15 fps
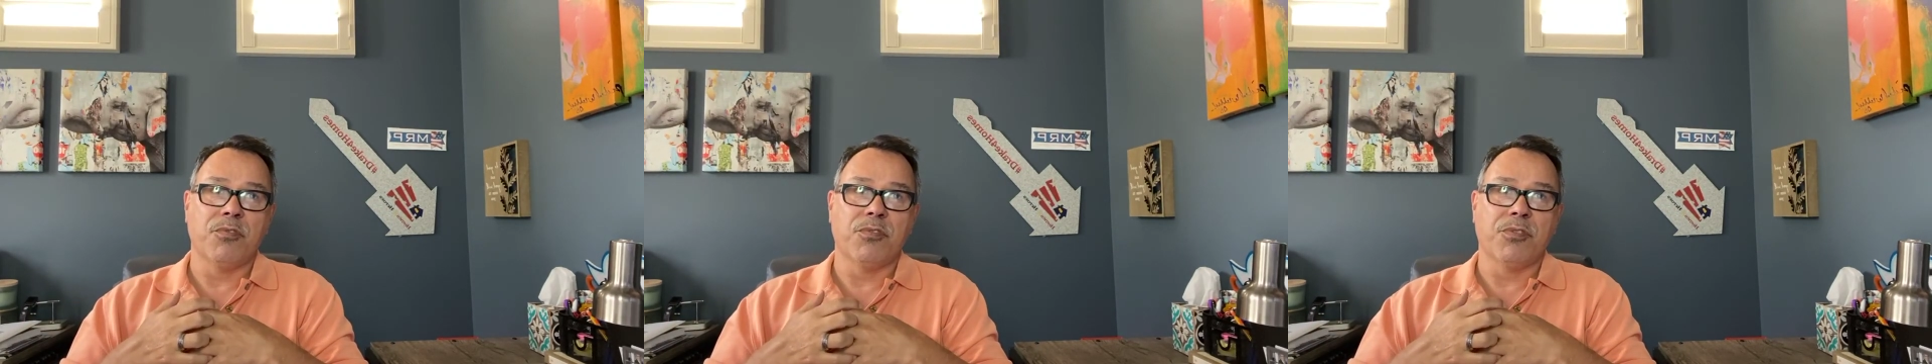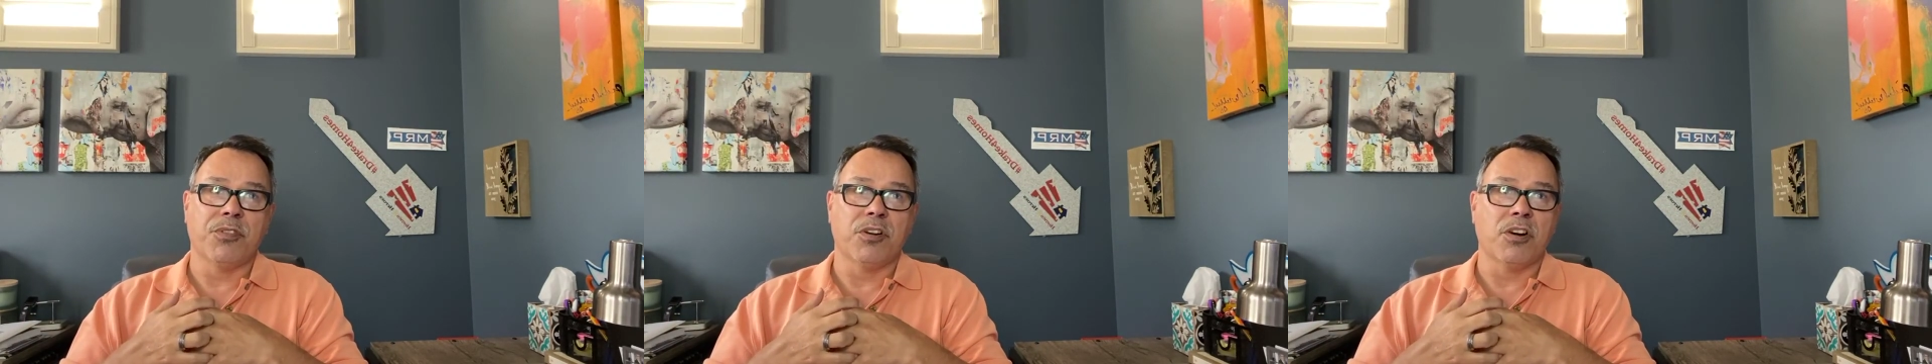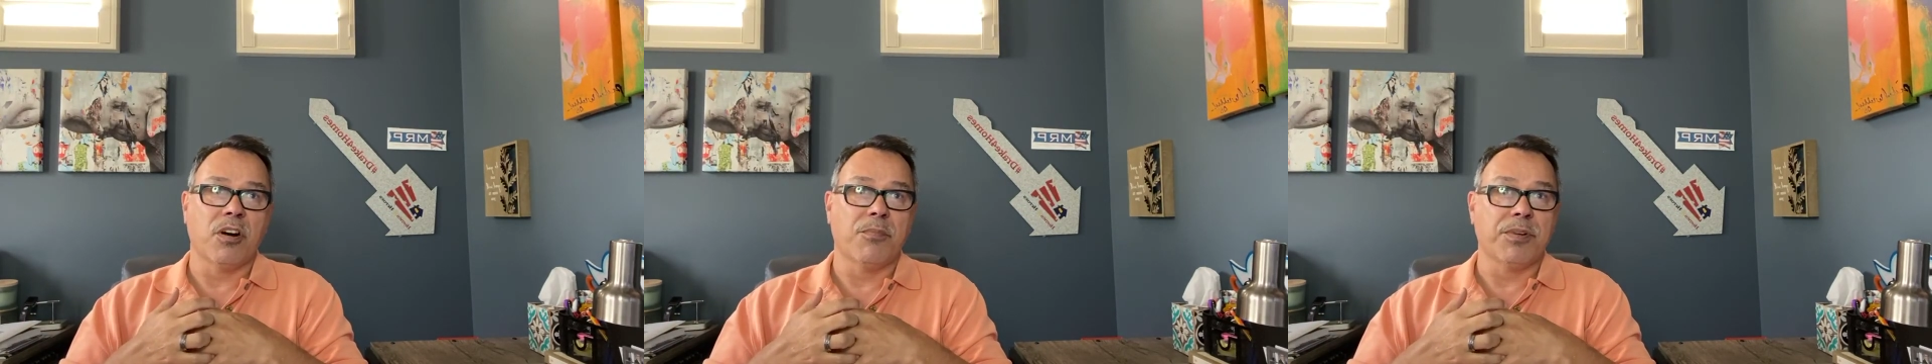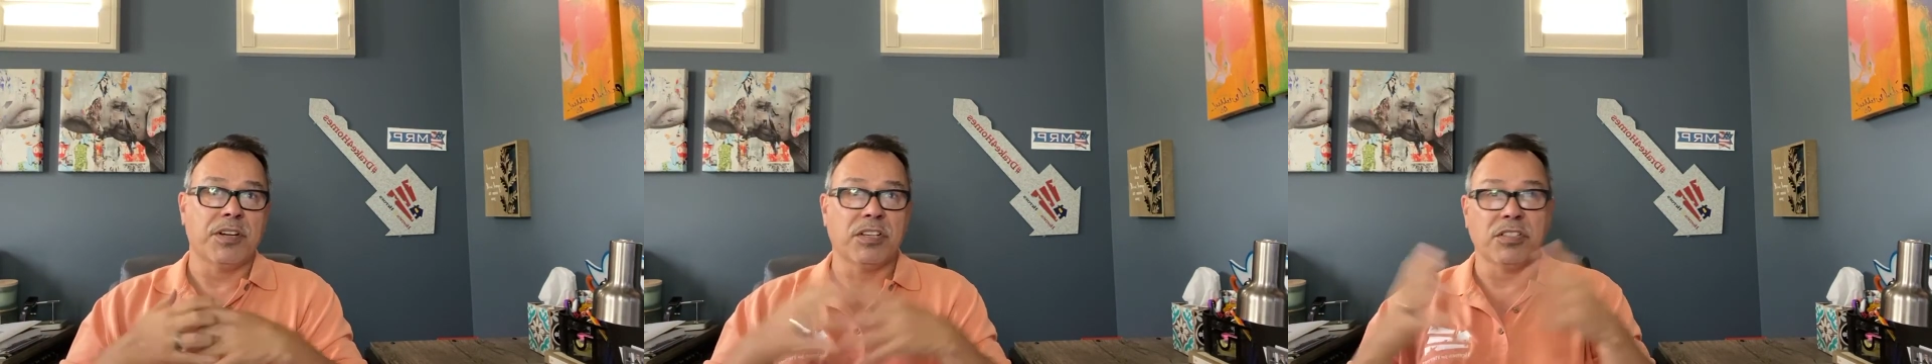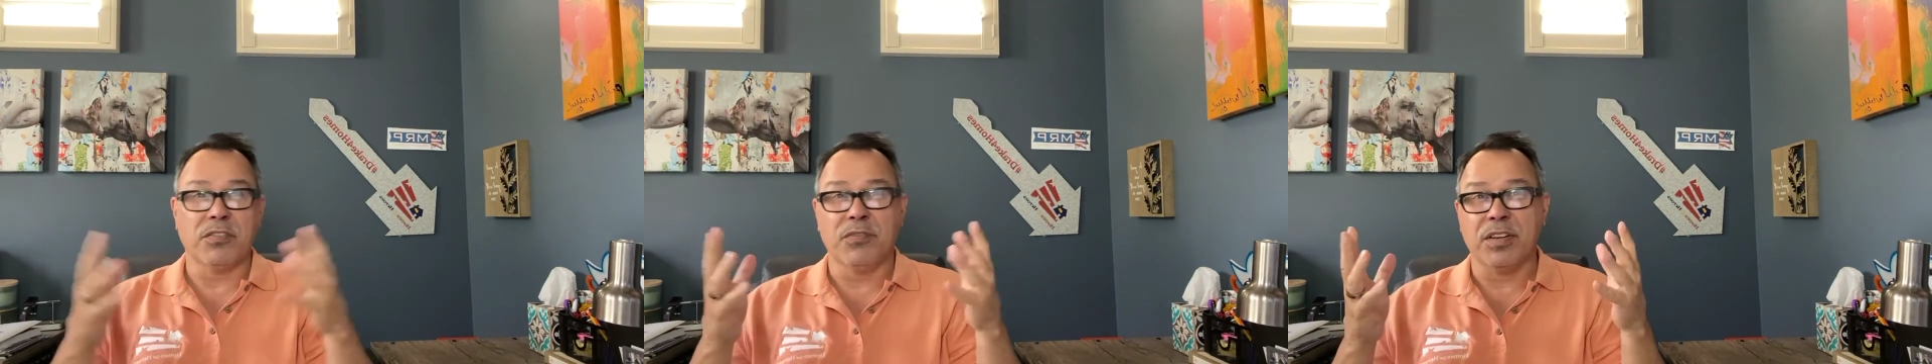There are
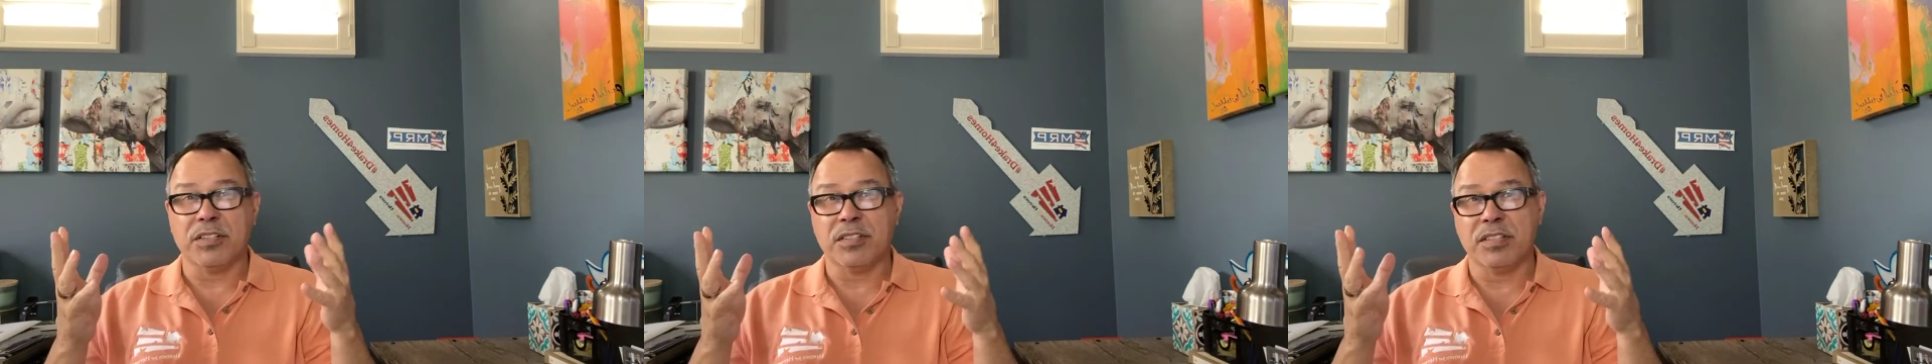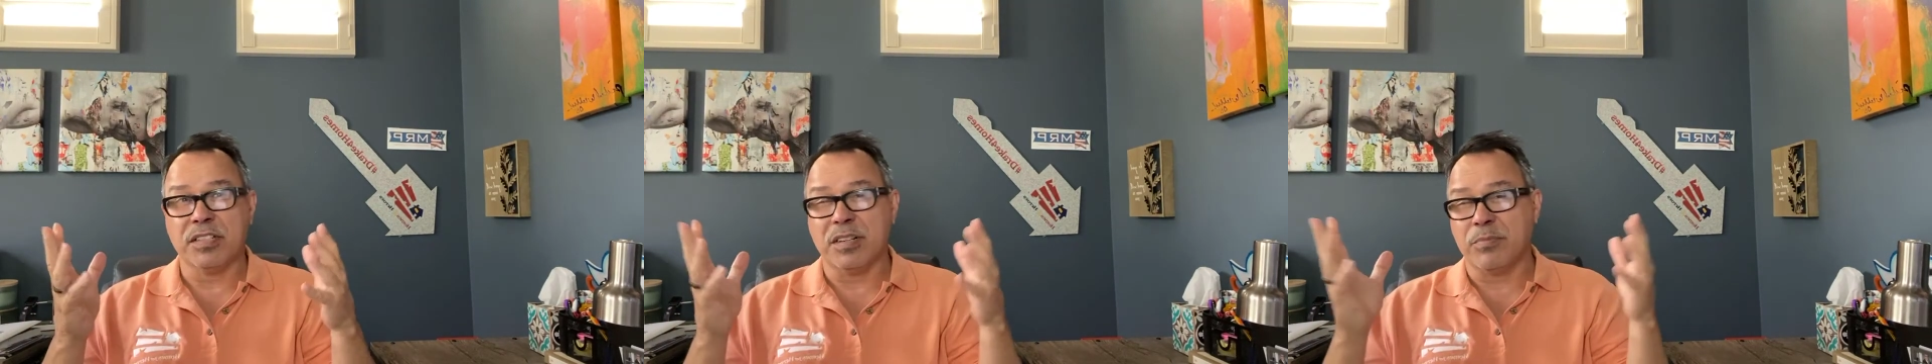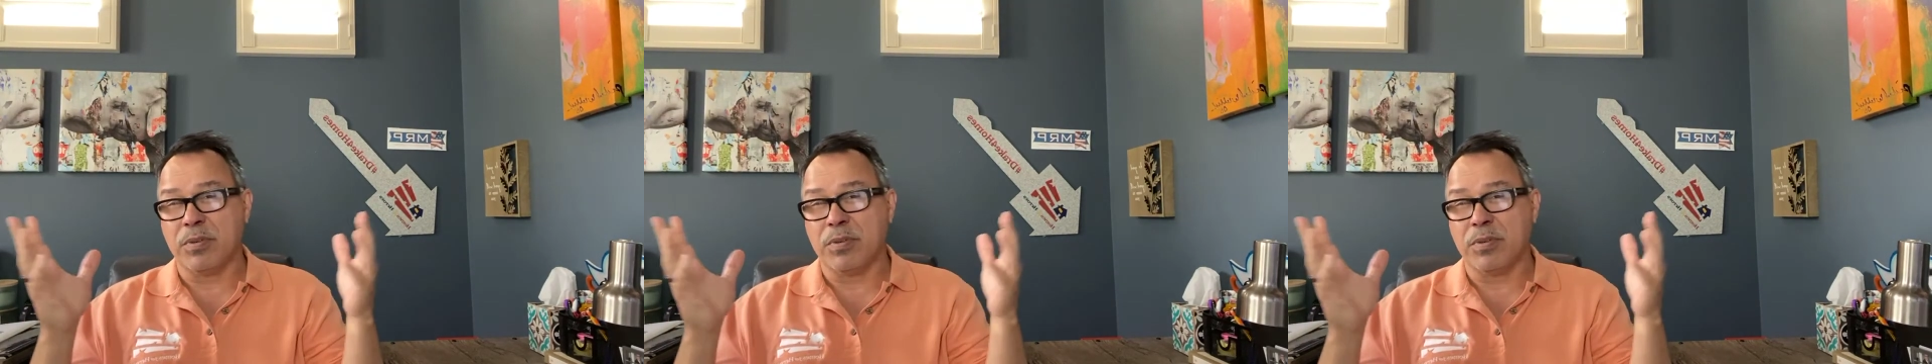potential fixes and